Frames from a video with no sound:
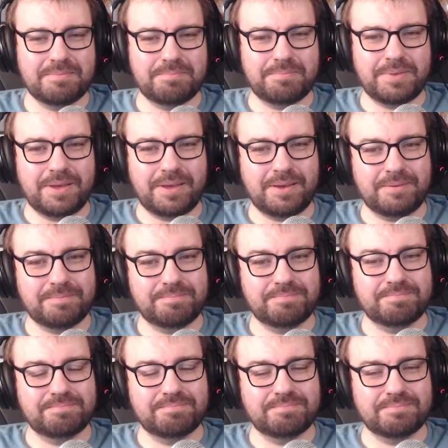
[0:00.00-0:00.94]
But
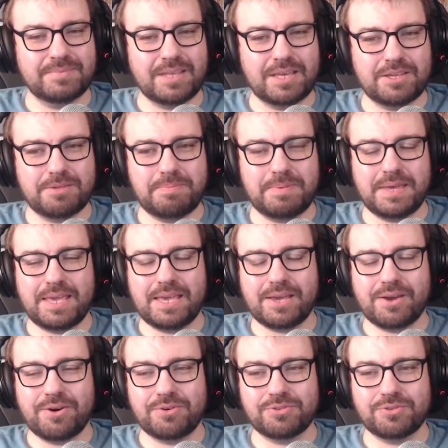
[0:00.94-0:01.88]

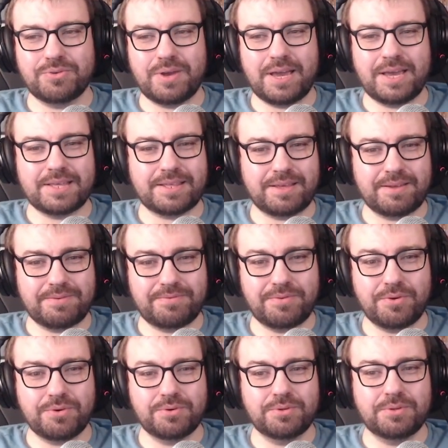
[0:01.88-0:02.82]
speaking also as a
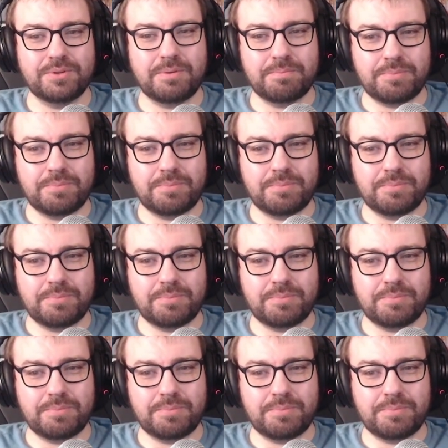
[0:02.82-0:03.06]
full